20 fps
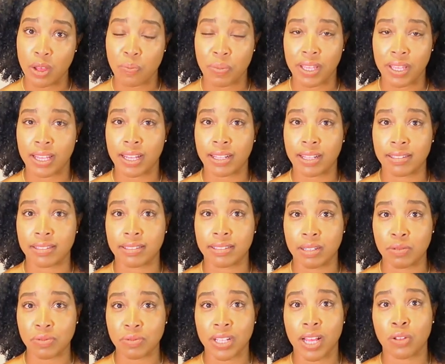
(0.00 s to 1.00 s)
because
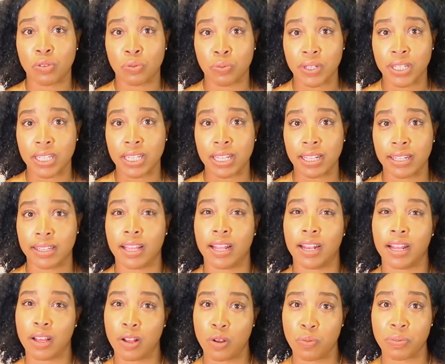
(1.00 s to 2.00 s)
sometimes we need
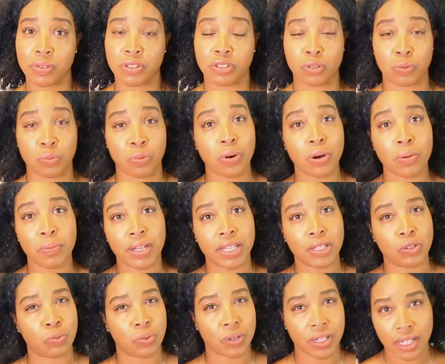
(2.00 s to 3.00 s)
that help and support
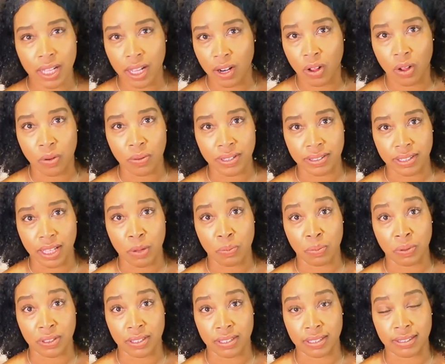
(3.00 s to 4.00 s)
because we're not always
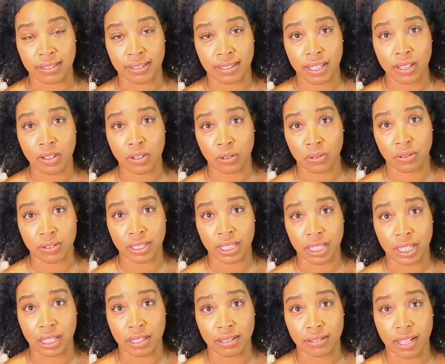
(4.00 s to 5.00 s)
able to see those
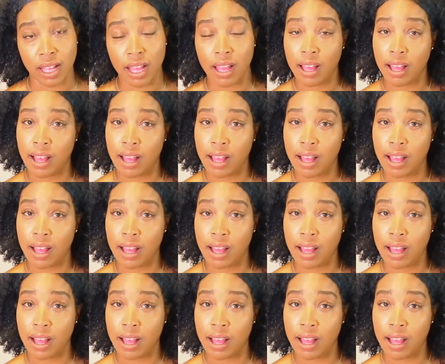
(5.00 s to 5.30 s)
things.